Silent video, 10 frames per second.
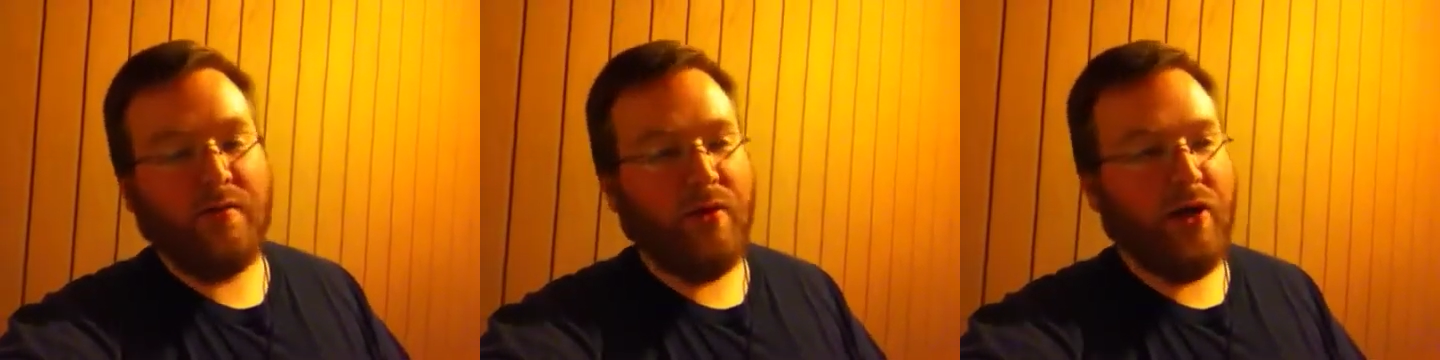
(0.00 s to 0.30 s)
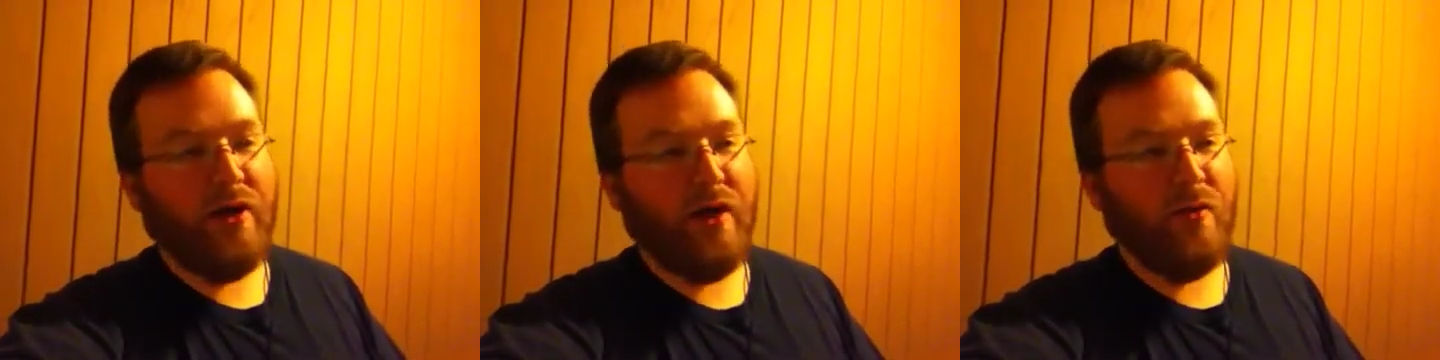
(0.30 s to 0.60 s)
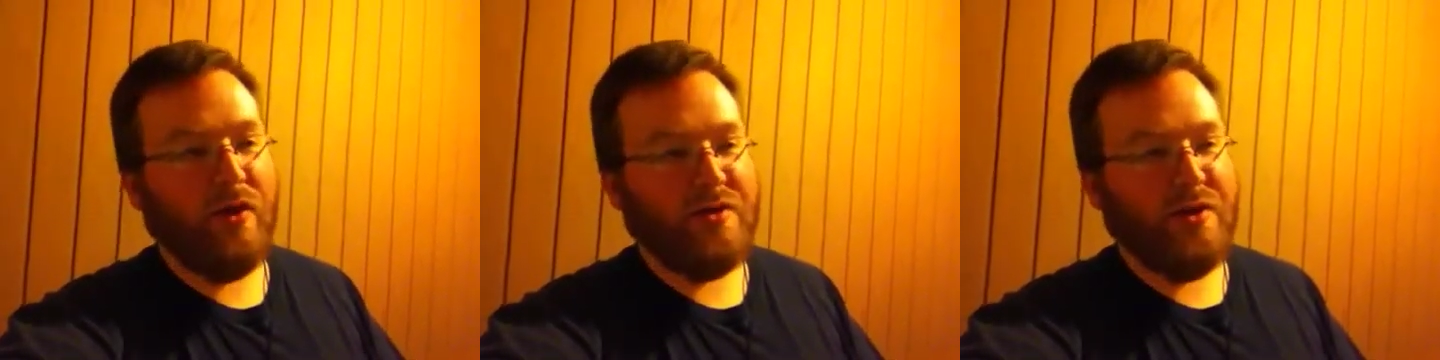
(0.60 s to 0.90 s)
but it
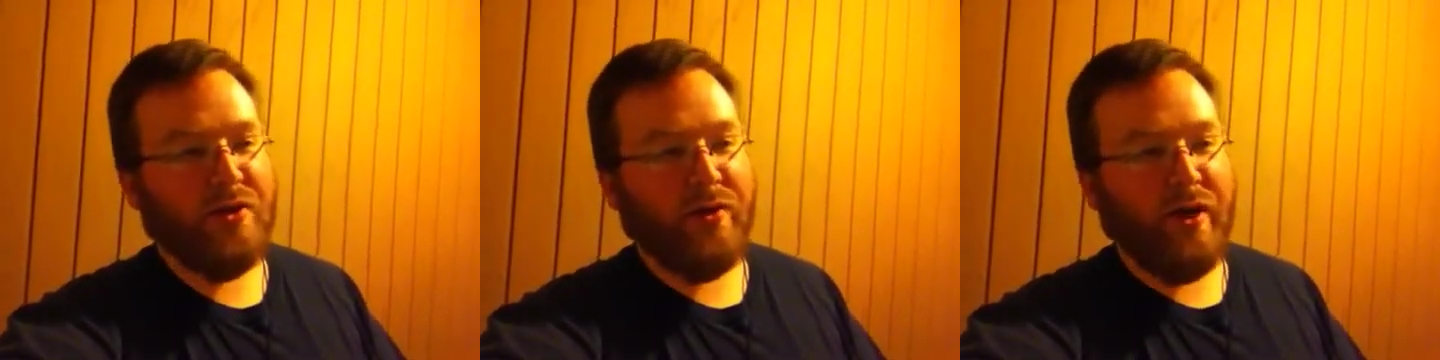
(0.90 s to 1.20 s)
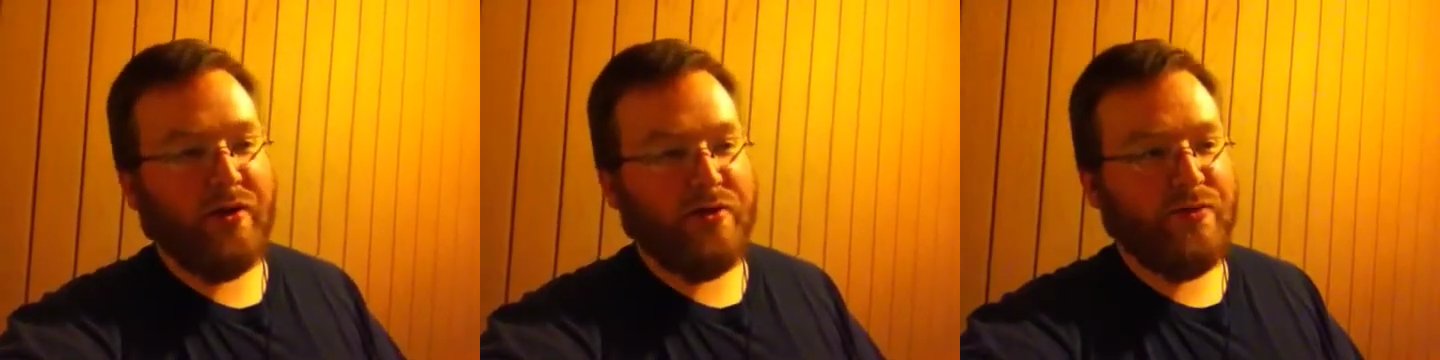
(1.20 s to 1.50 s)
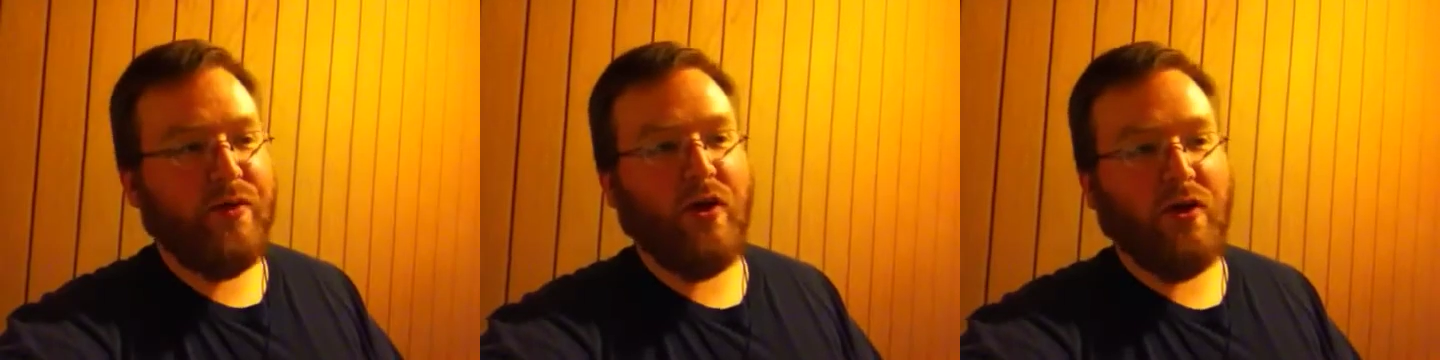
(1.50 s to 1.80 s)
wasn't the director's
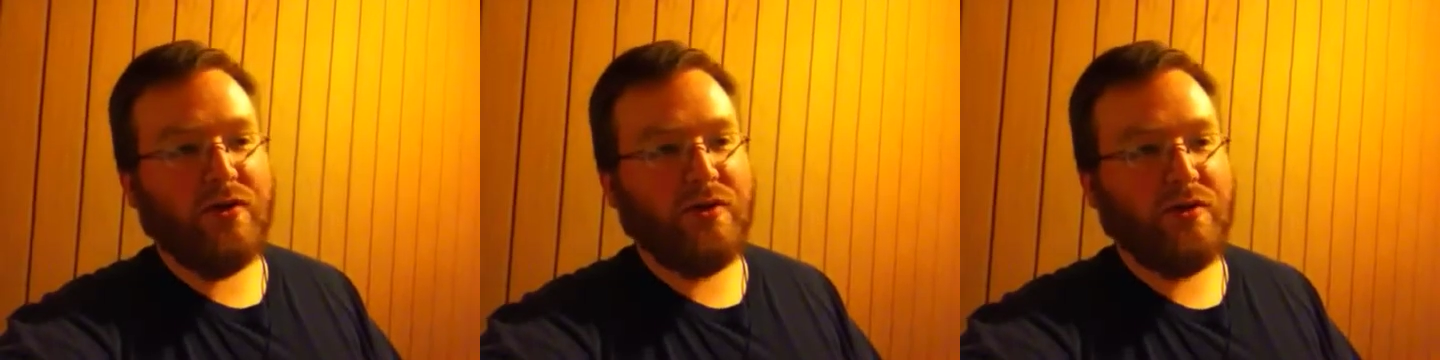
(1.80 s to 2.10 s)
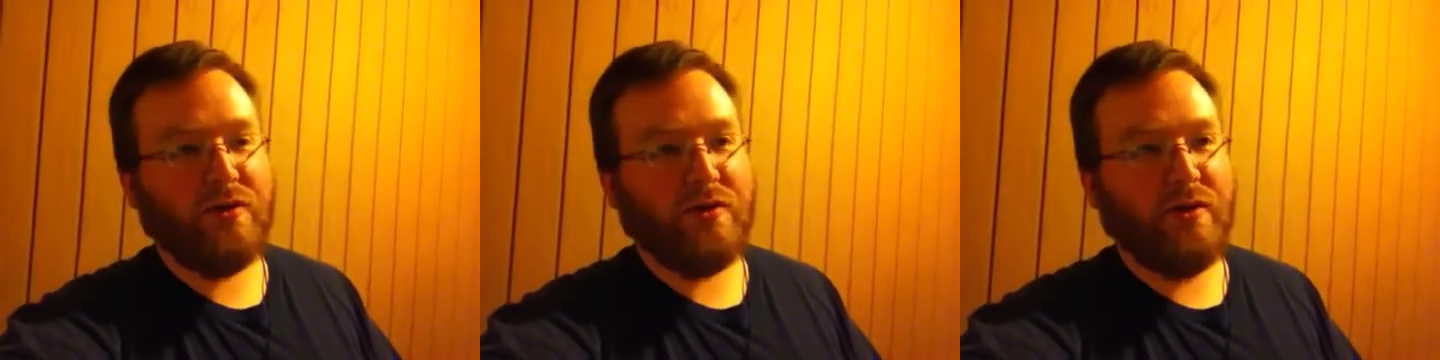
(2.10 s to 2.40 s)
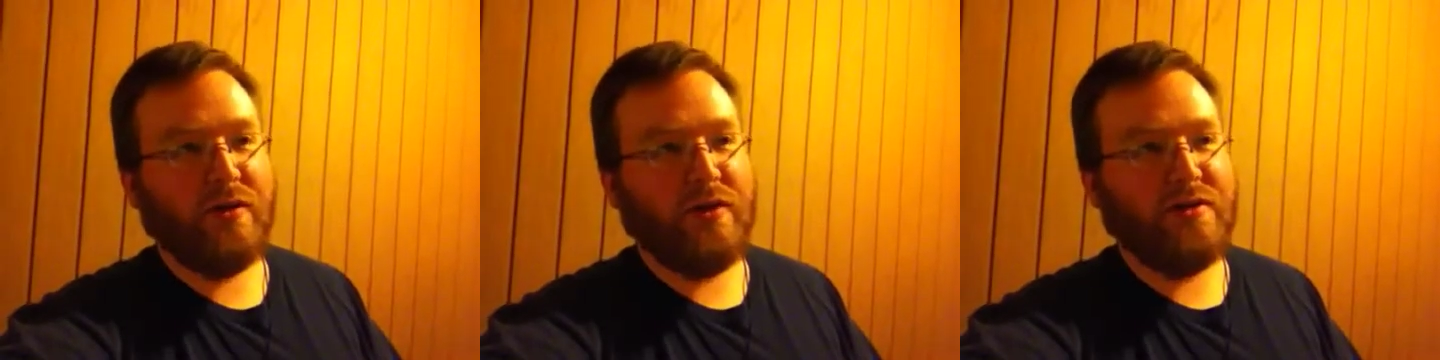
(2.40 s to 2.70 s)
fault, or
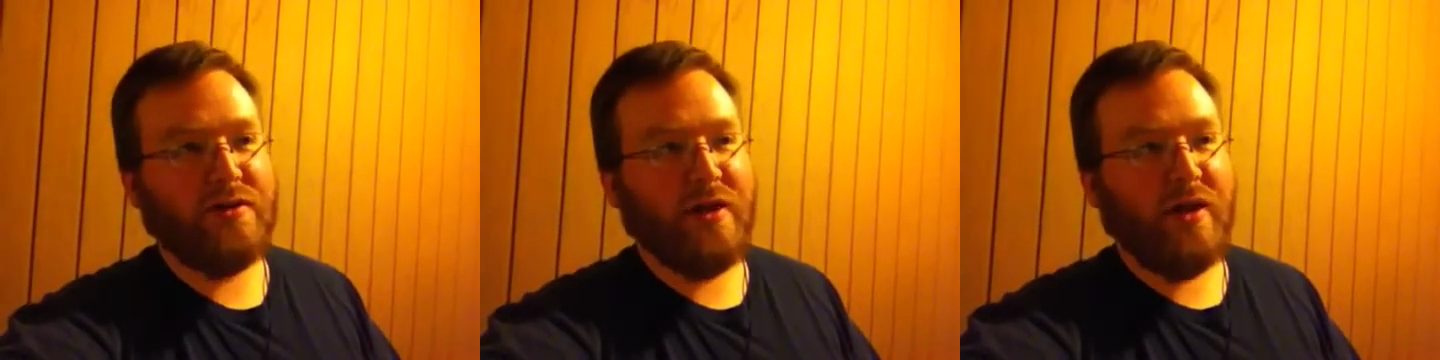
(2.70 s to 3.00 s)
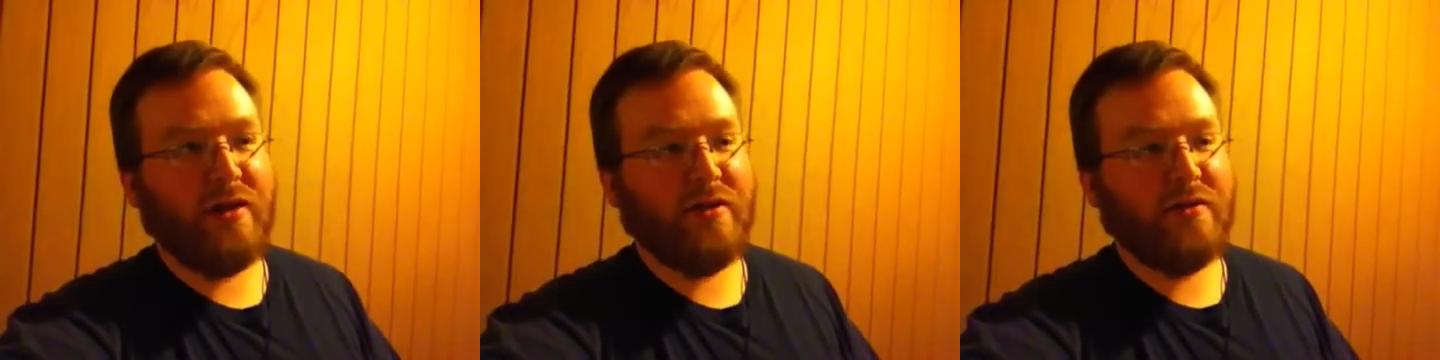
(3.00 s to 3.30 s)
at least not.